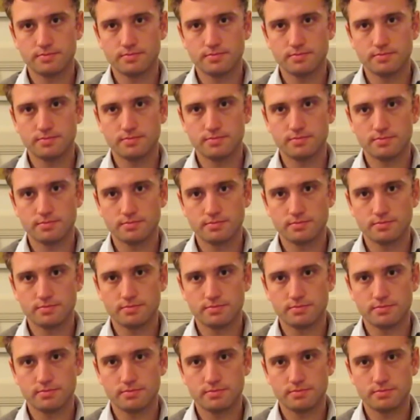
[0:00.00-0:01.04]

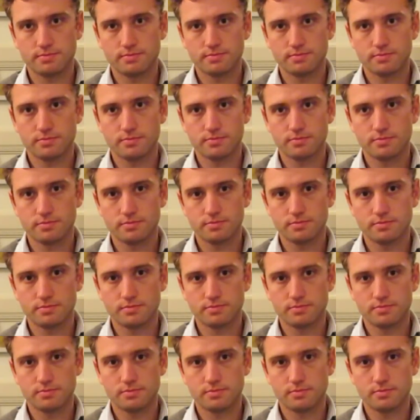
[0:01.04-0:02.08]

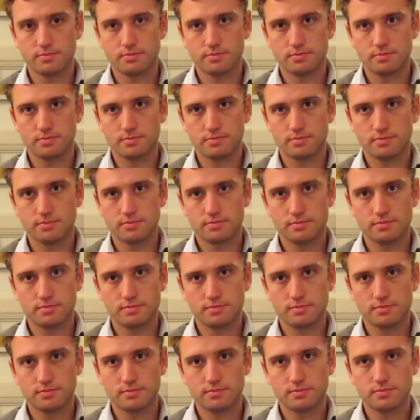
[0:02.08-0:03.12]

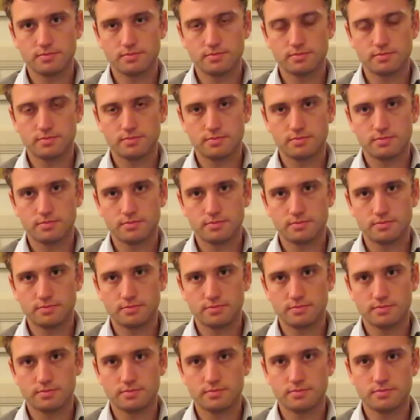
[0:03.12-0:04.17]

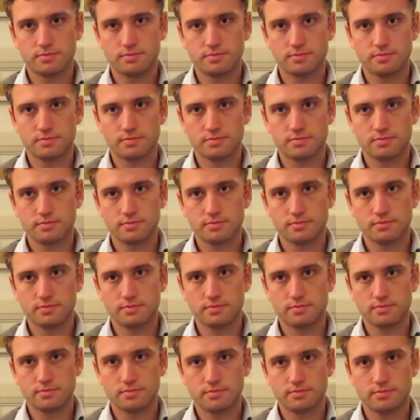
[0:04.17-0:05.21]

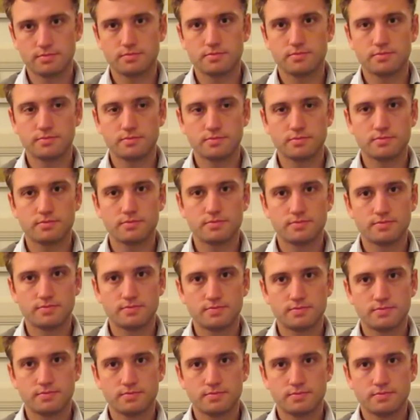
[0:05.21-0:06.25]

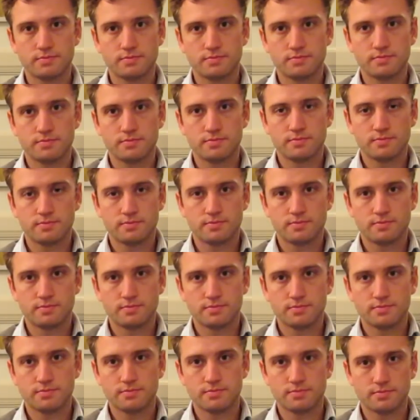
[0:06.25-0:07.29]

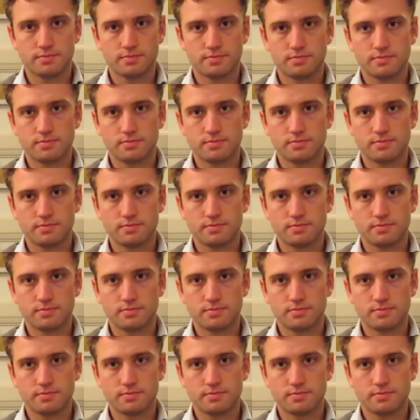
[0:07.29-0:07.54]
[no speech]